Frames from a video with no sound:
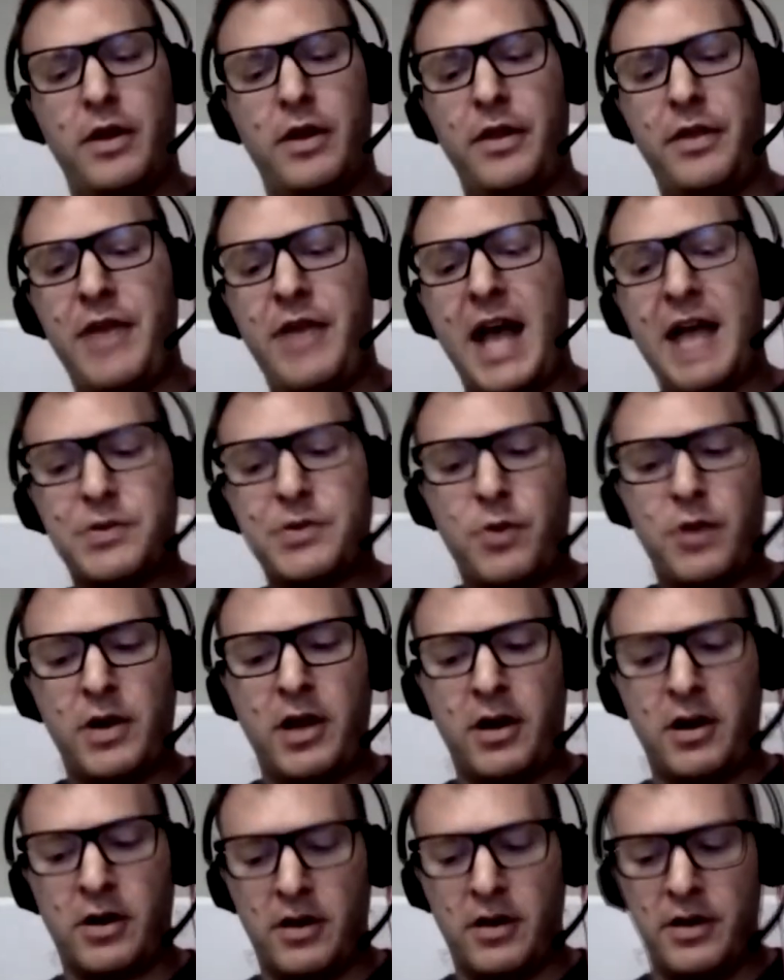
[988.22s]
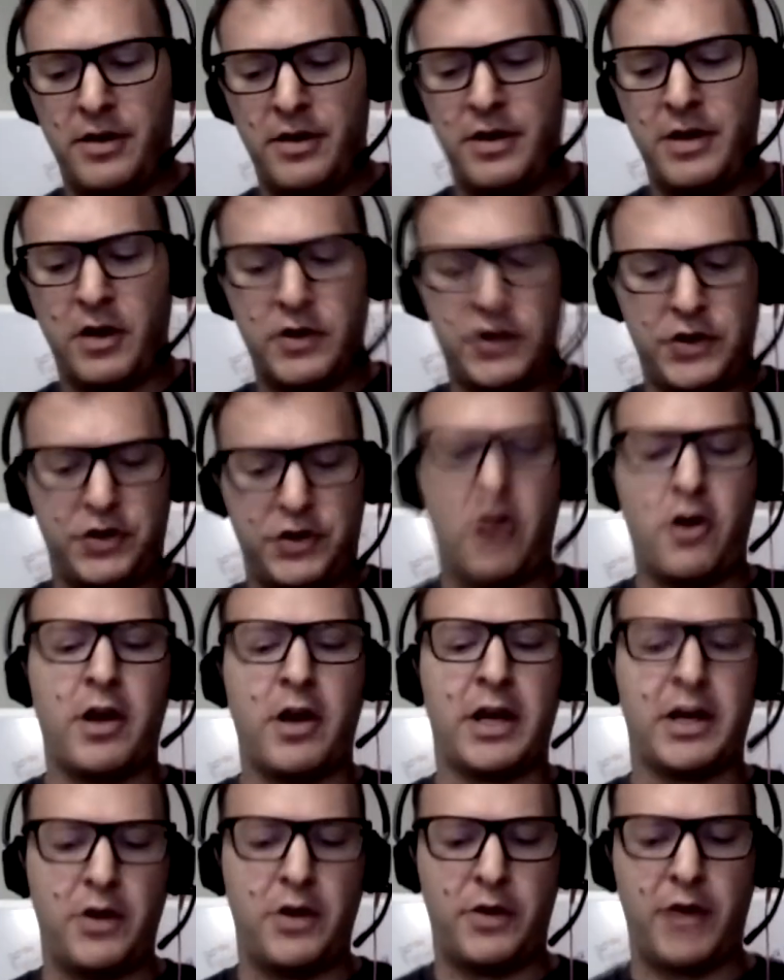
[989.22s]
that's where they're
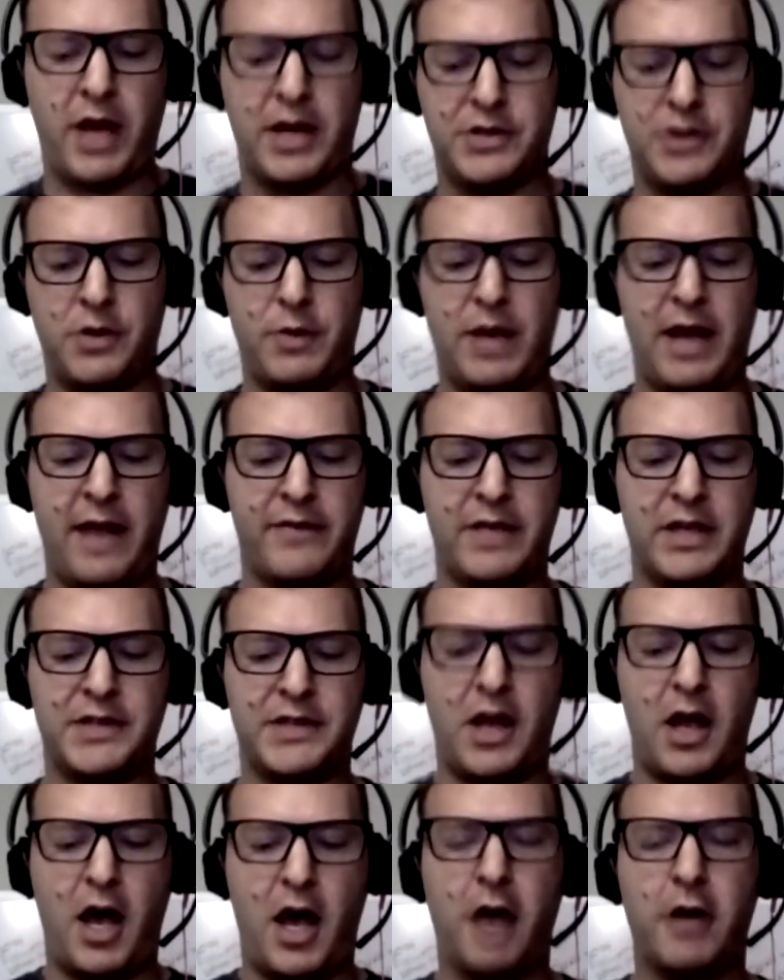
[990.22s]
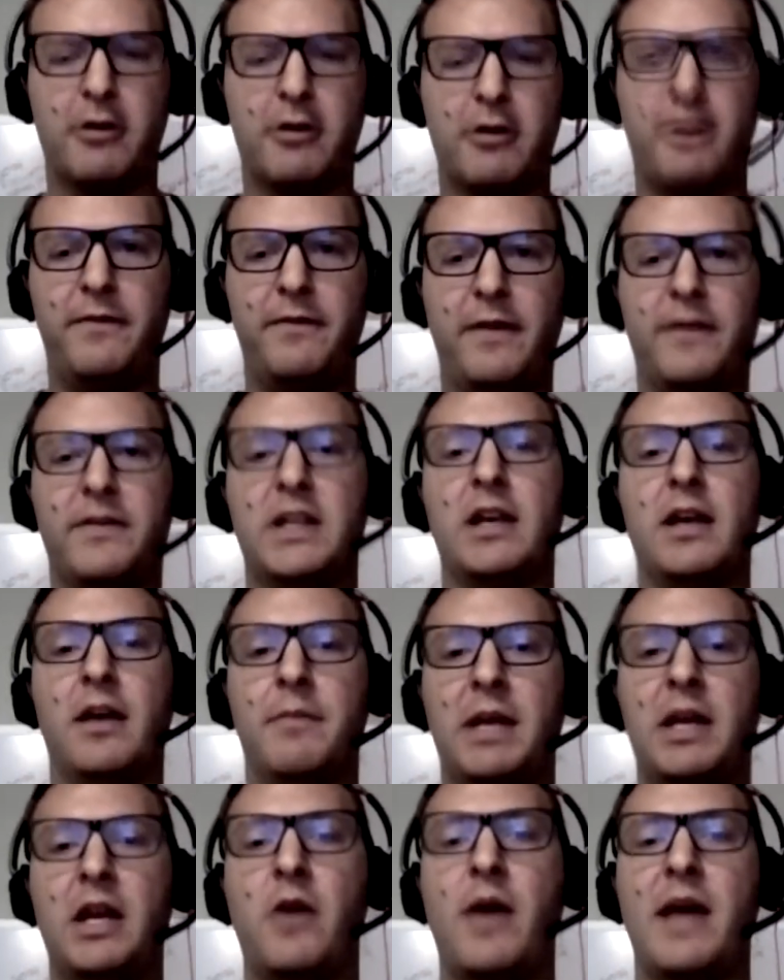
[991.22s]
starting. Okay, so we have this 150
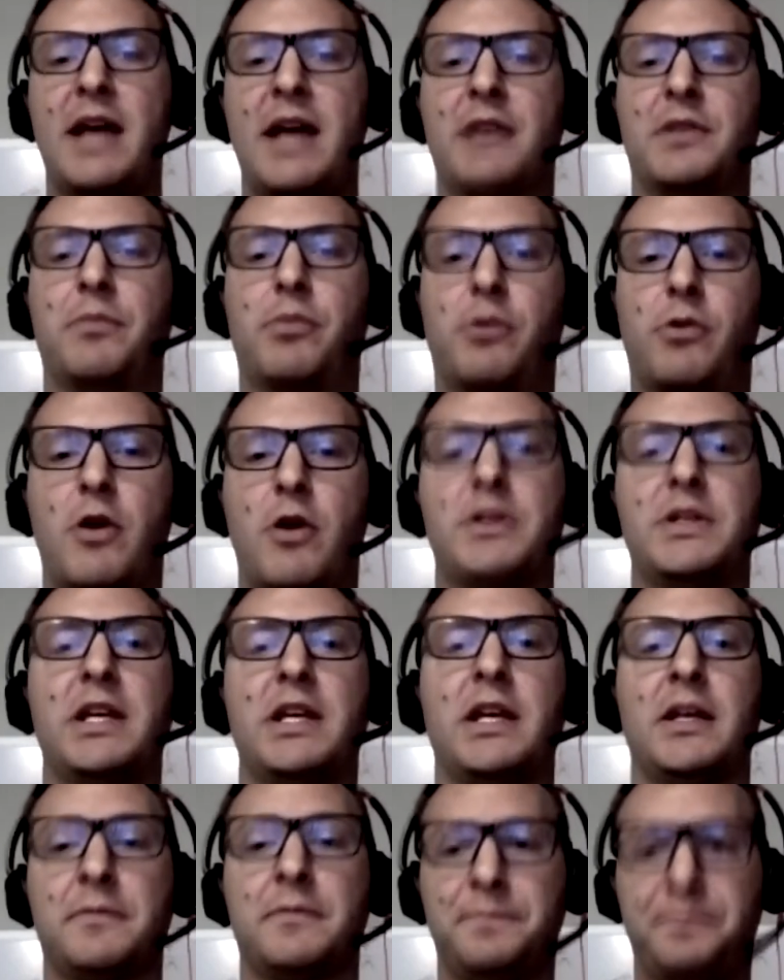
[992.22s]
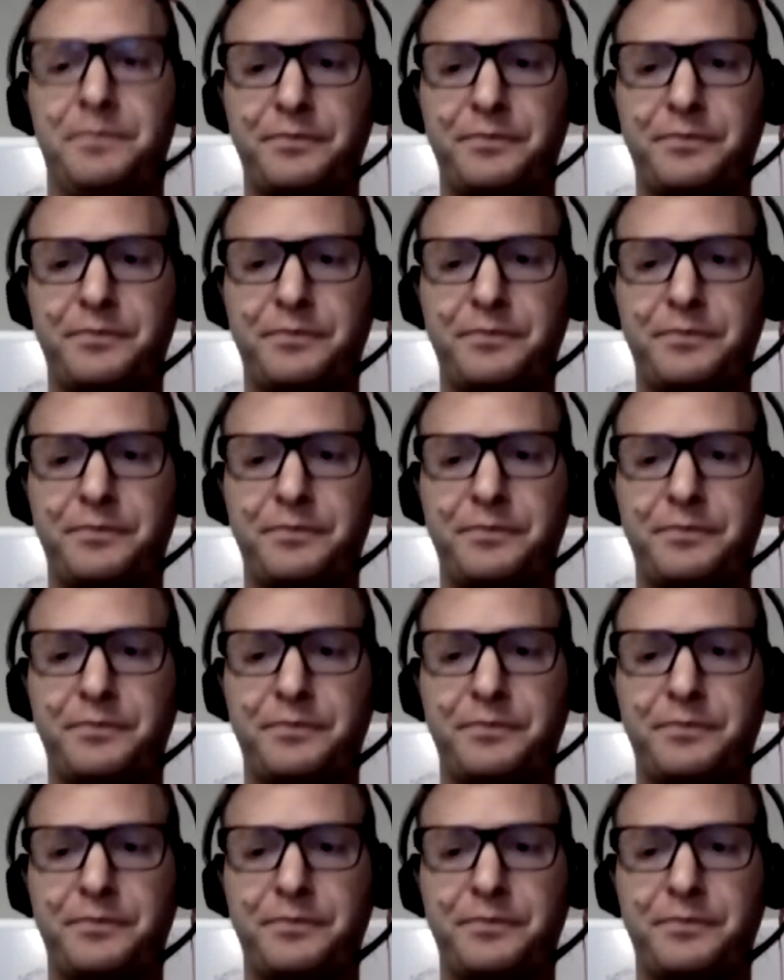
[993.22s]
amino acid protein.